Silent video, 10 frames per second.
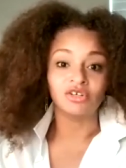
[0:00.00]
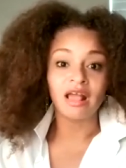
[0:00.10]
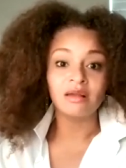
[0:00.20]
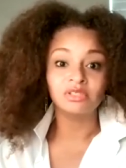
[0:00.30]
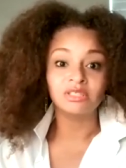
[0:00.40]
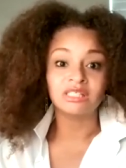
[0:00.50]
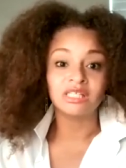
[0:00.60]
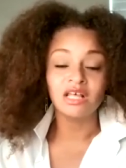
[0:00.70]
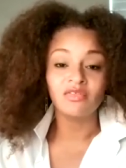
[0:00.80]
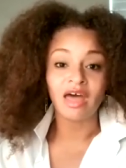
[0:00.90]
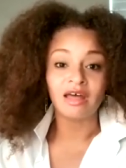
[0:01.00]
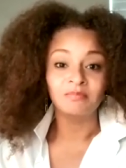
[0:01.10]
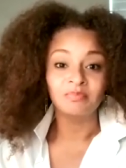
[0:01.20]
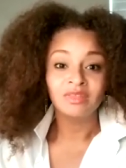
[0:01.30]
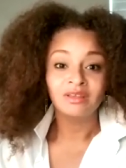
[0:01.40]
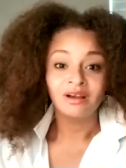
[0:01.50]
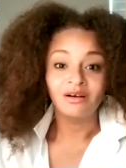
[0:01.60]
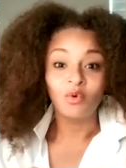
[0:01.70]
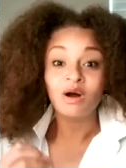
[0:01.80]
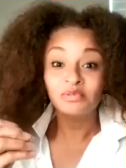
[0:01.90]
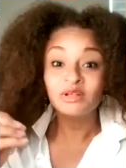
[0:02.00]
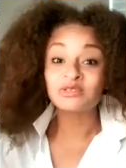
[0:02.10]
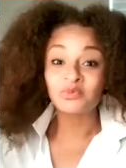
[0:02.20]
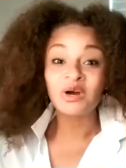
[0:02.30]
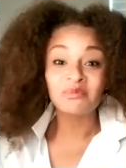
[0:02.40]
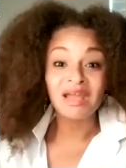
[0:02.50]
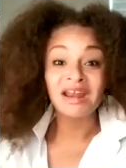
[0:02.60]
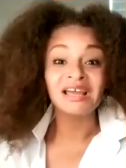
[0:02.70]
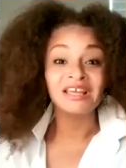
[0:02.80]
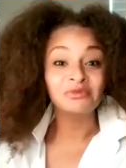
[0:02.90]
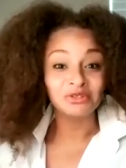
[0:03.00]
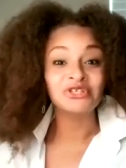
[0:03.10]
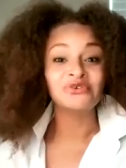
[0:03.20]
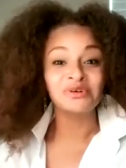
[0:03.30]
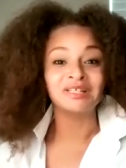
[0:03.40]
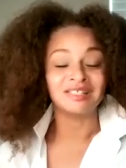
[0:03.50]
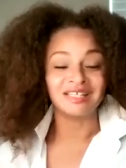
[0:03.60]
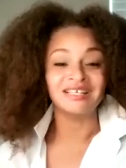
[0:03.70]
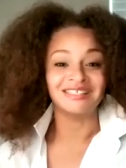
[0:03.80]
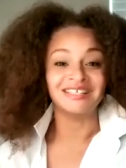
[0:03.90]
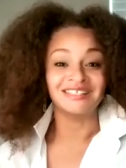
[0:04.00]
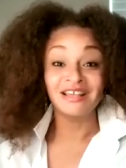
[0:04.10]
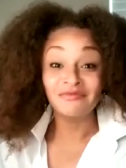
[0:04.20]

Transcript: You're able to see that one plus one may not equal two in this instance,